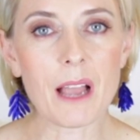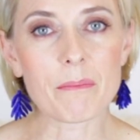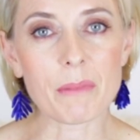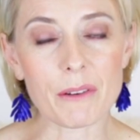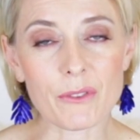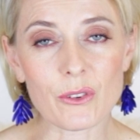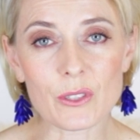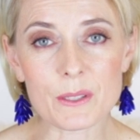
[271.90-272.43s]
But
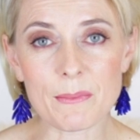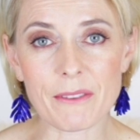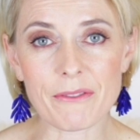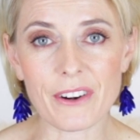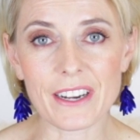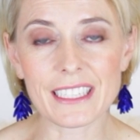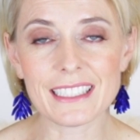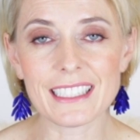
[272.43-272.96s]
of course, my
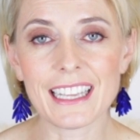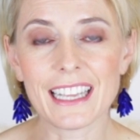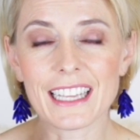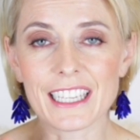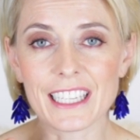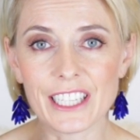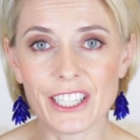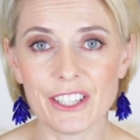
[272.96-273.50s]
friend,
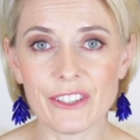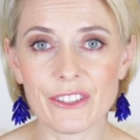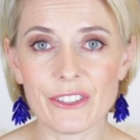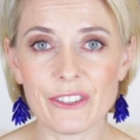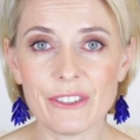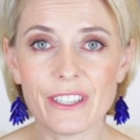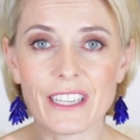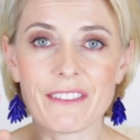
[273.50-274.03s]

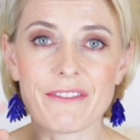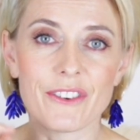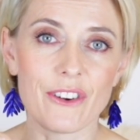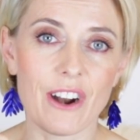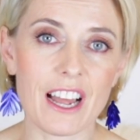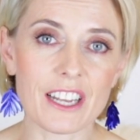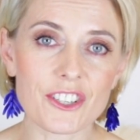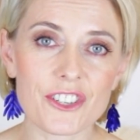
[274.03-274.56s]
you, if you're
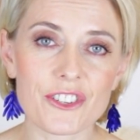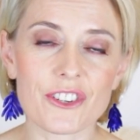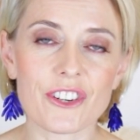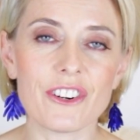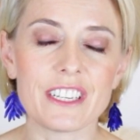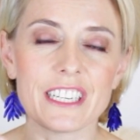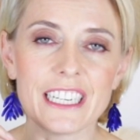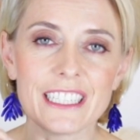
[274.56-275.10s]

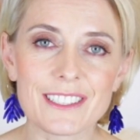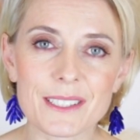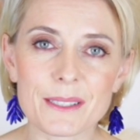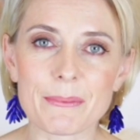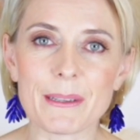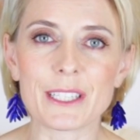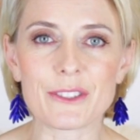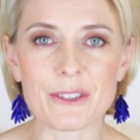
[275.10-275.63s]
unsure, need to
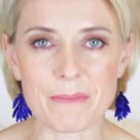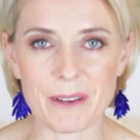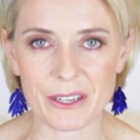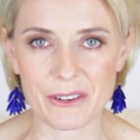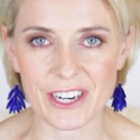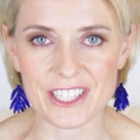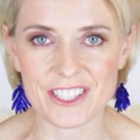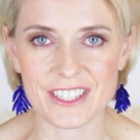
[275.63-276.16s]
speak to a
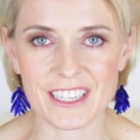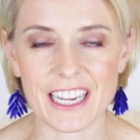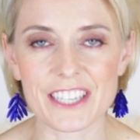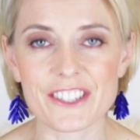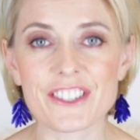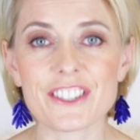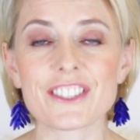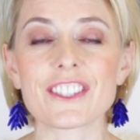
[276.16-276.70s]
migration
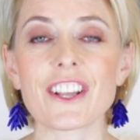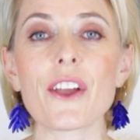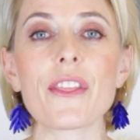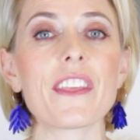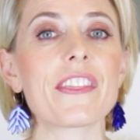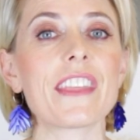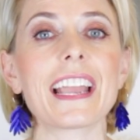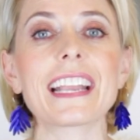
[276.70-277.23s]
agent so
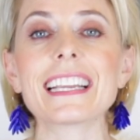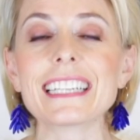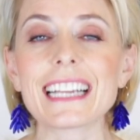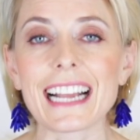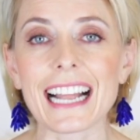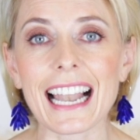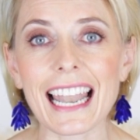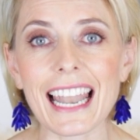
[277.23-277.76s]
that they can
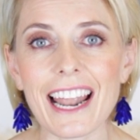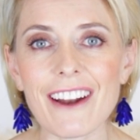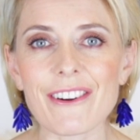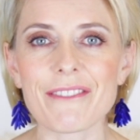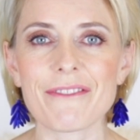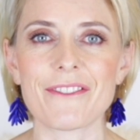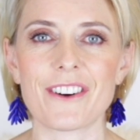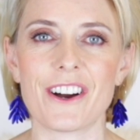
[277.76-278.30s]

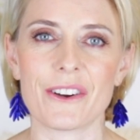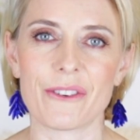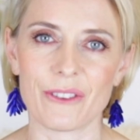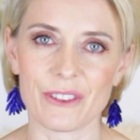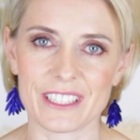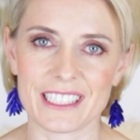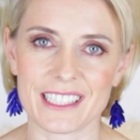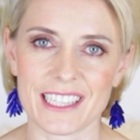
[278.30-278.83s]
clarify all
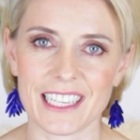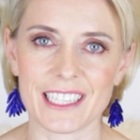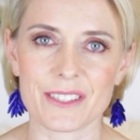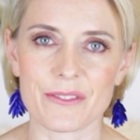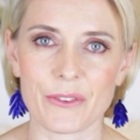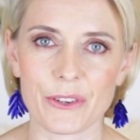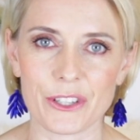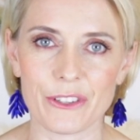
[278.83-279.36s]
these things
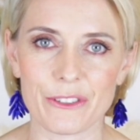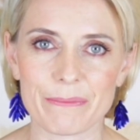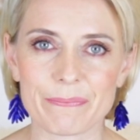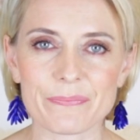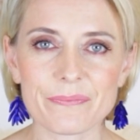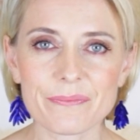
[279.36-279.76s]
for you.